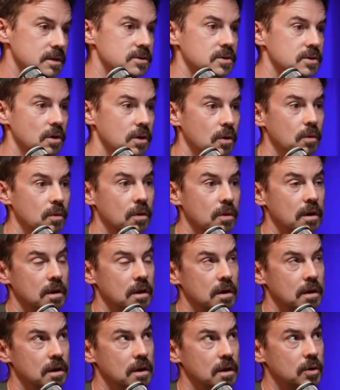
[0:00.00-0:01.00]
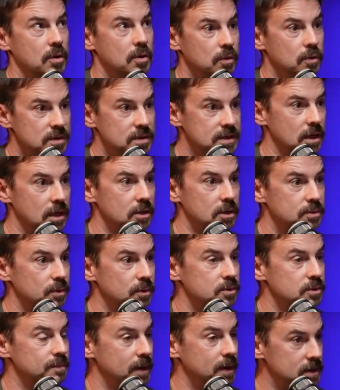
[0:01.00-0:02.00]
So who is
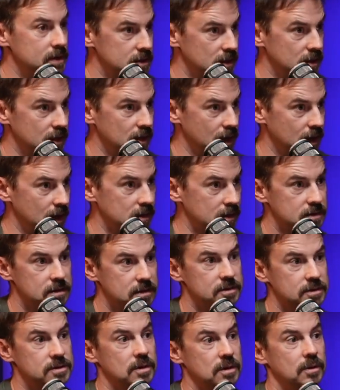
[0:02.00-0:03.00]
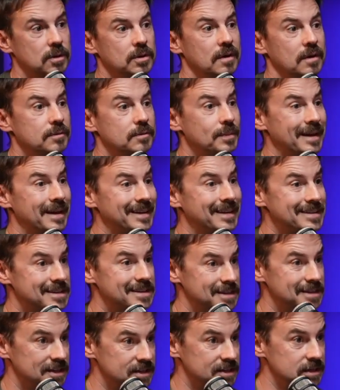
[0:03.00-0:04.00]
eligible is based on age. So you have to be at least
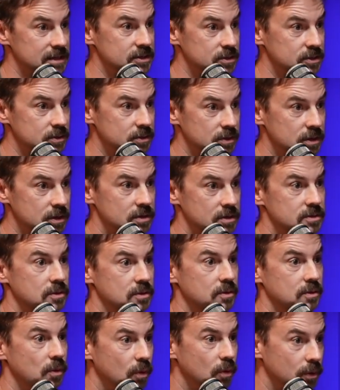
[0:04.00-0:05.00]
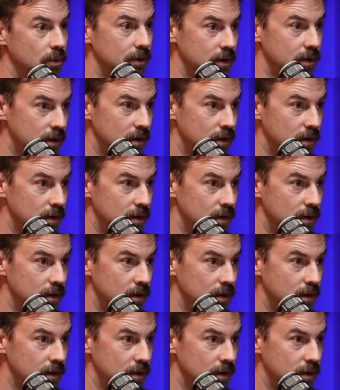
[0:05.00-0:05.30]
62 years or older.